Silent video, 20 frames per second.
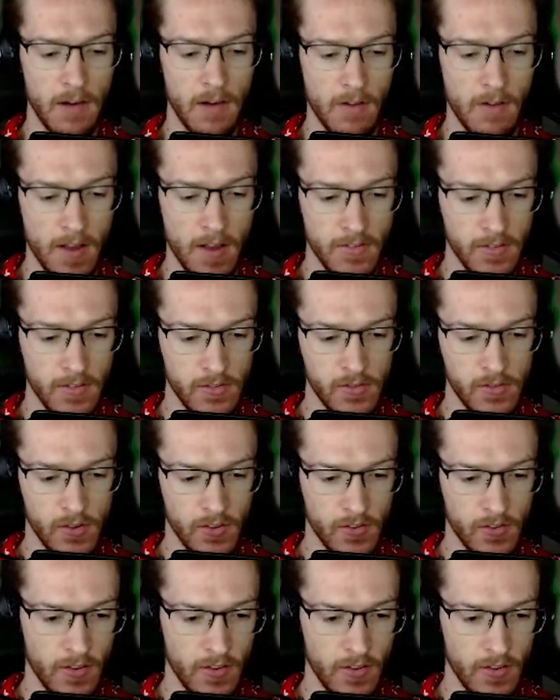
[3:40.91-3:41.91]
guys, is
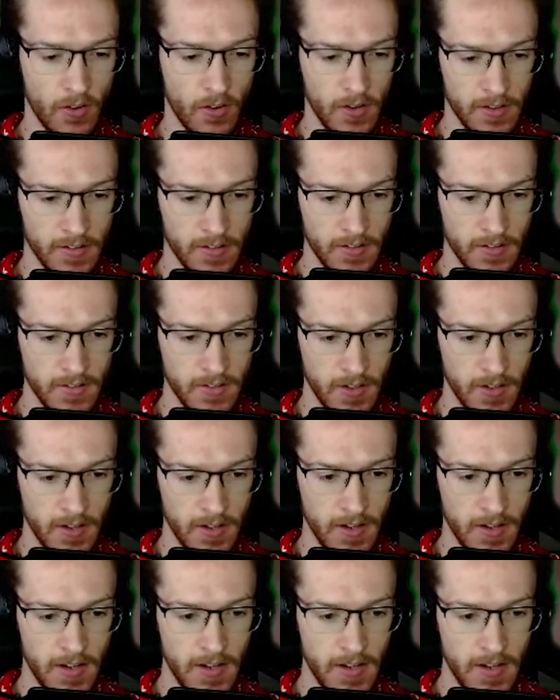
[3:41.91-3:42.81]
just non-existent.